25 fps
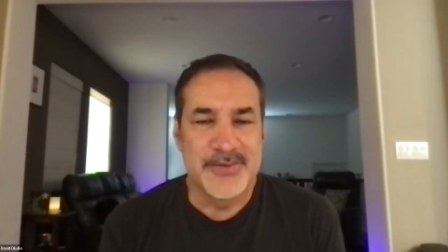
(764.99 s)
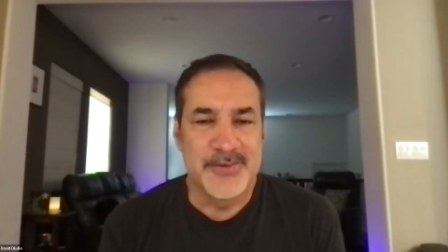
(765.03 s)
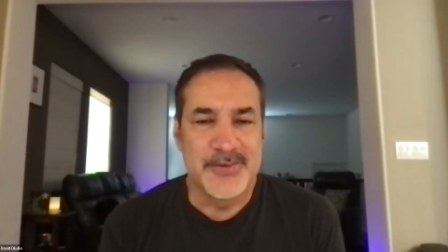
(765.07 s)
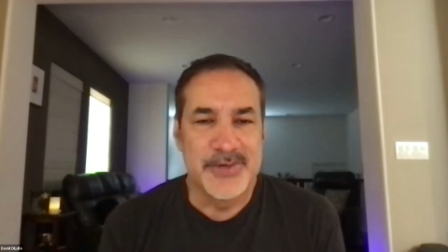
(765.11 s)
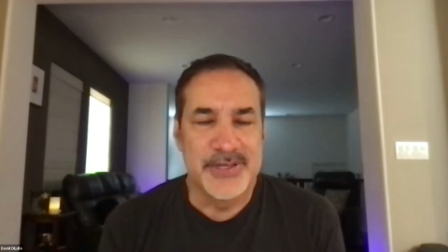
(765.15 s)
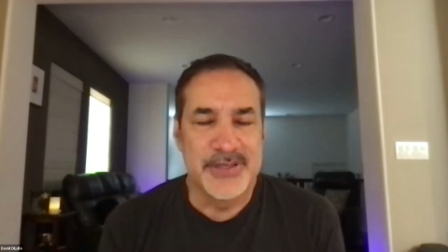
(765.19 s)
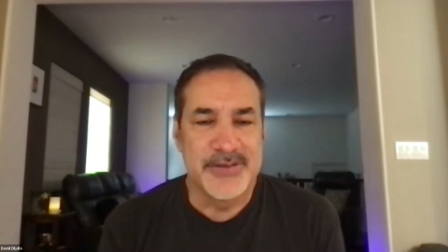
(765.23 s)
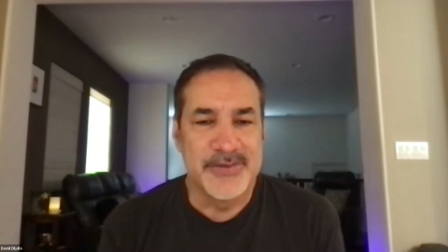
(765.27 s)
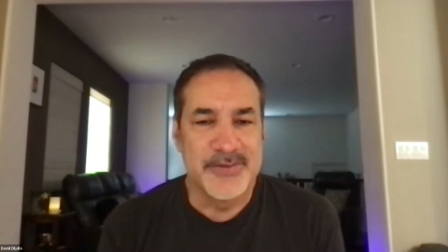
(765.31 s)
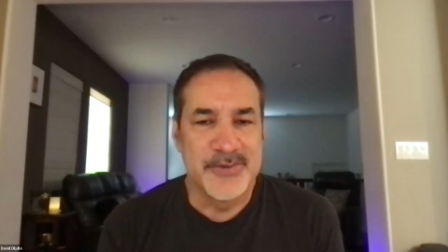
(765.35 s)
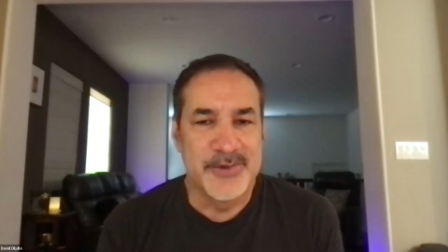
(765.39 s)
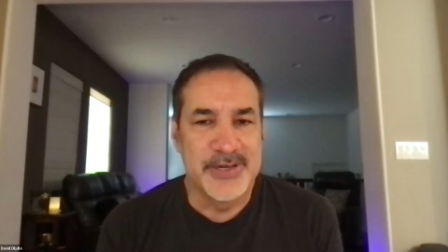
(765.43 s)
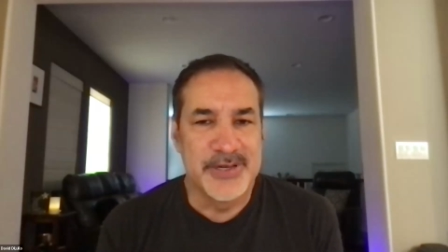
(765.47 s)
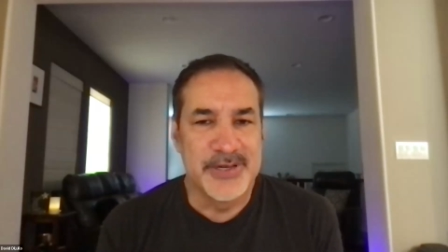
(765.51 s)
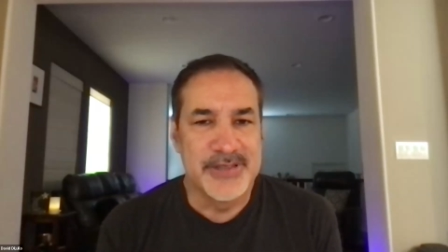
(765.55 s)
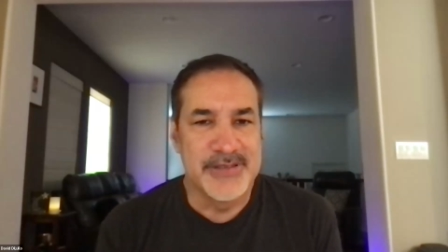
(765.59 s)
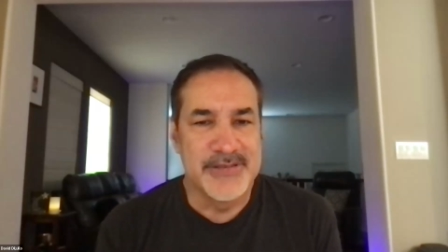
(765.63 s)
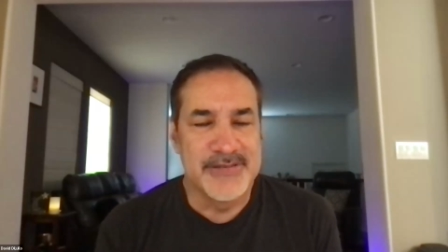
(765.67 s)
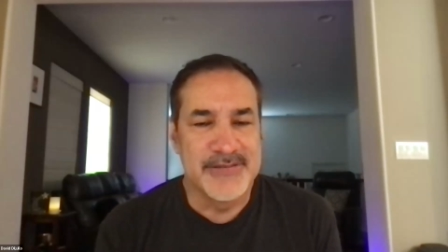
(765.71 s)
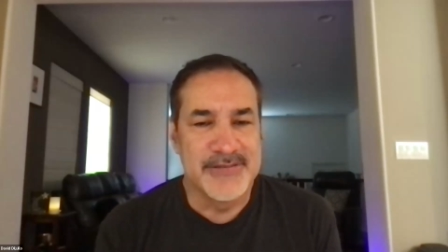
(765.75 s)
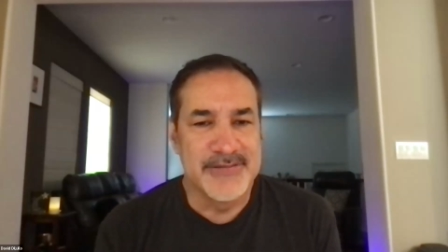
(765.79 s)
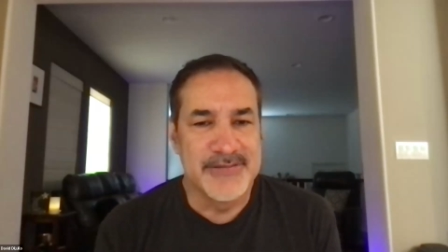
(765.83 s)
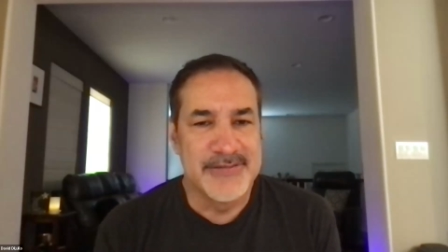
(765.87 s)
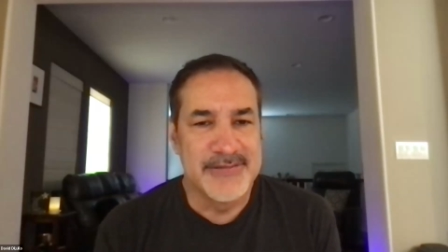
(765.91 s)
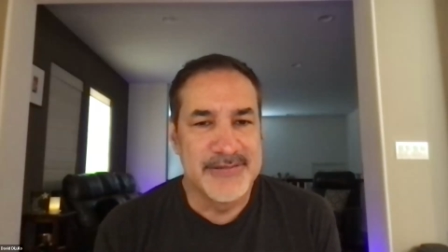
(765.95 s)
And
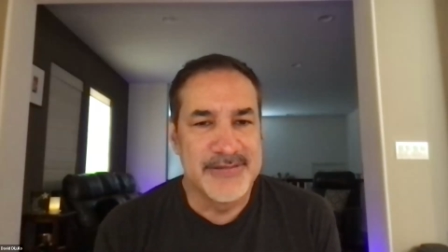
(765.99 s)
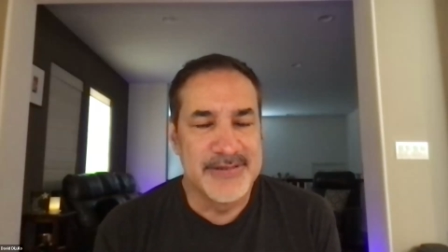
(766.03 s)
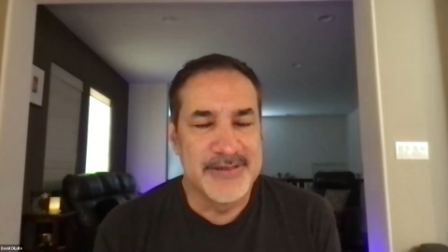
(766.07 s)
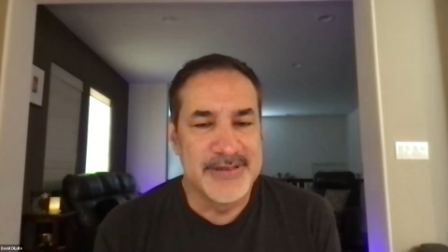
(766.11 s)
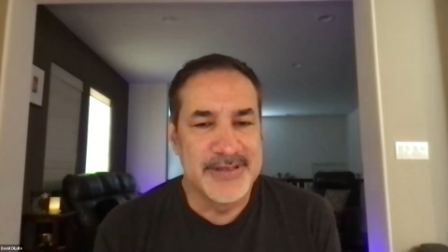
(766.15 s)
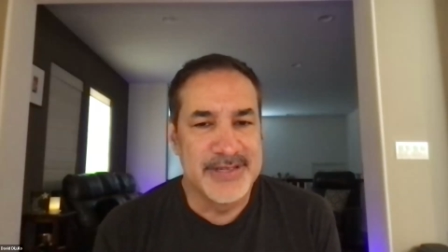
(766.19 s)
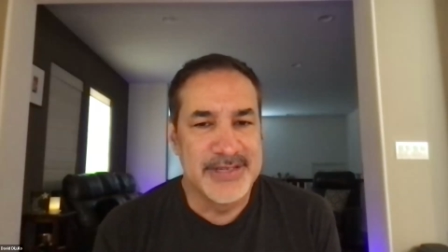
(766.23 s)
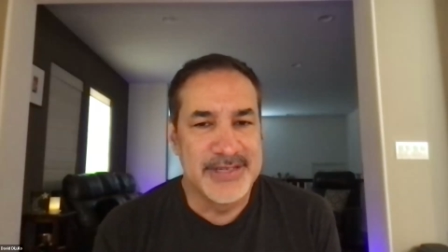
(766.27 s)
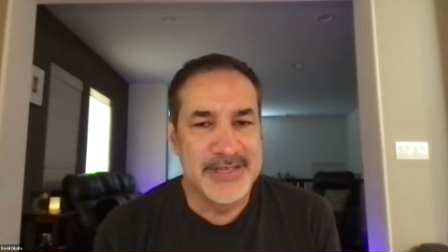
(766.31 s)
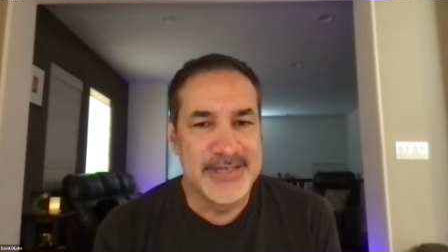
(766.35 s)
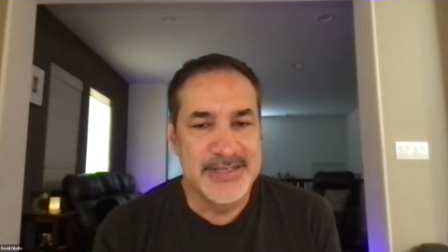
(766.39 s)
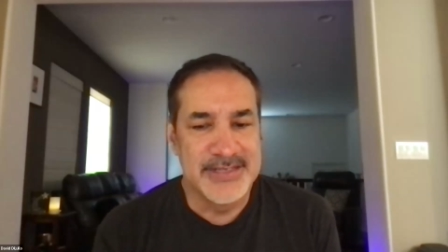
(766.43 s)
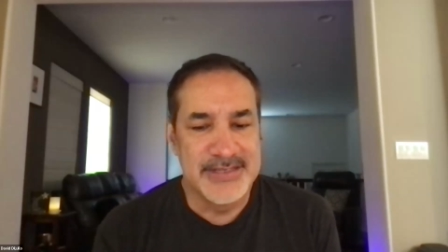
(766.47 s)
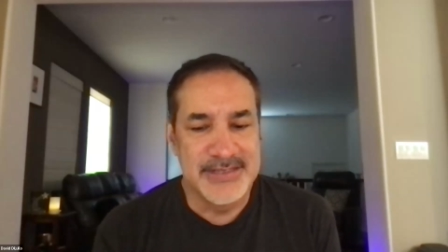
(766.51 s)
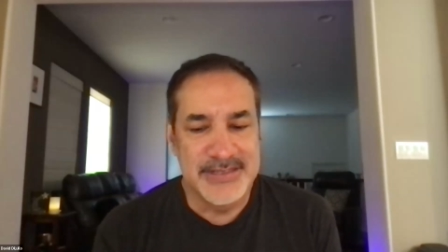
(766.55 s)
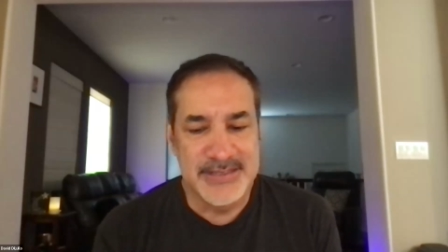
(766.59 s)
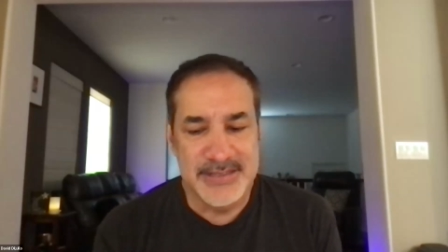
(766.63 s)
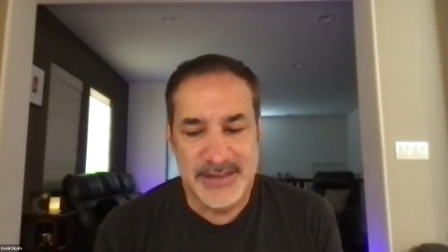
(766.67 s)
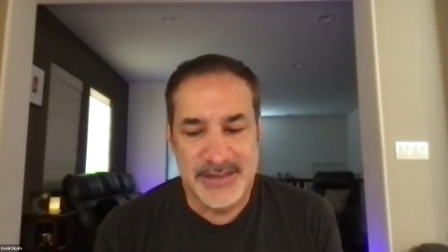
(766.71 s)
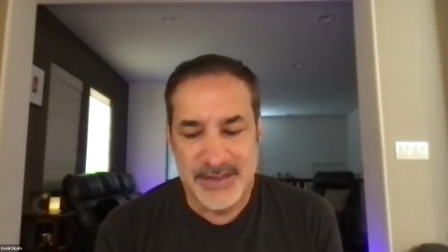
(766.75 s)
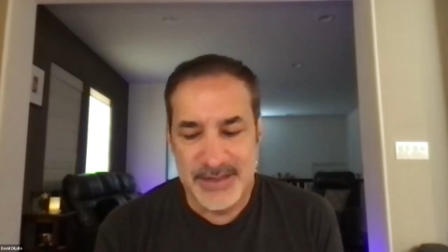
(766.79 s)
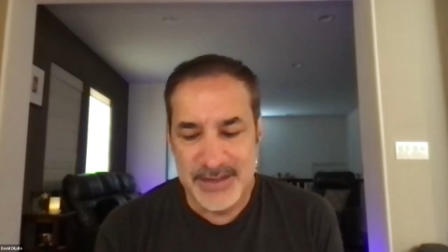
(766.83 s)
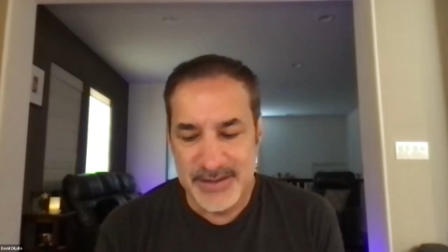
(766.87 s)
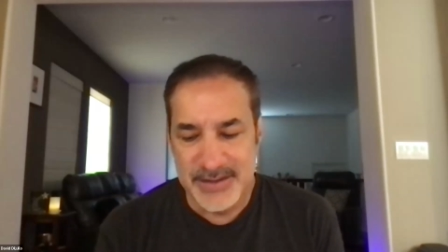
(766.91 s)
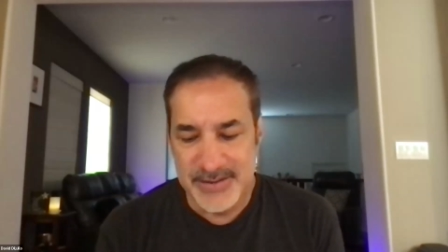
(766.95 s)
one is
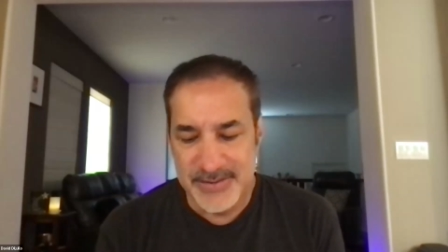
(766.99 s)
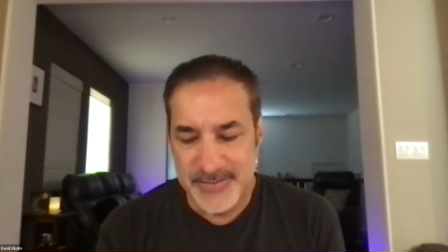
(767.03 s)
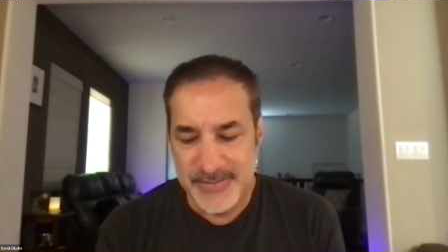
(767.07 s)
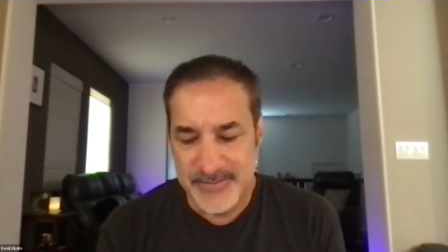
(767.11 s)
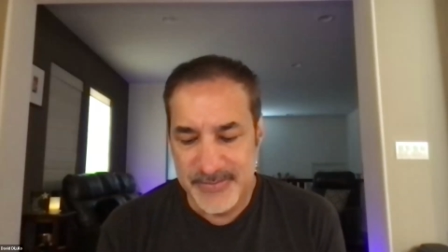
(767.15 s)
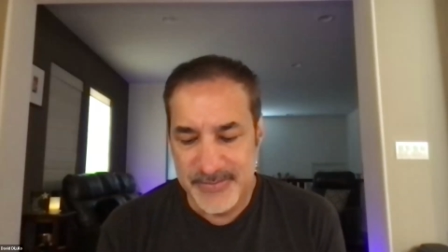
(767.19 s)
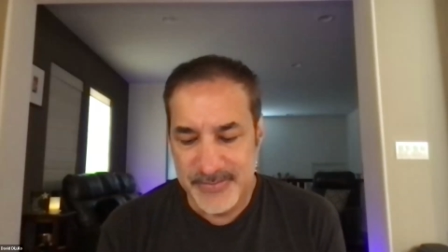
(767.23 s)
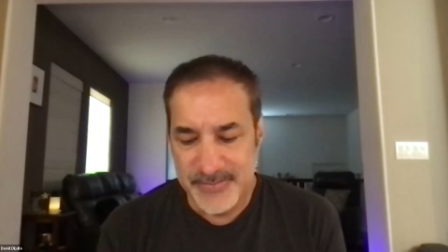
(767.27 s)
a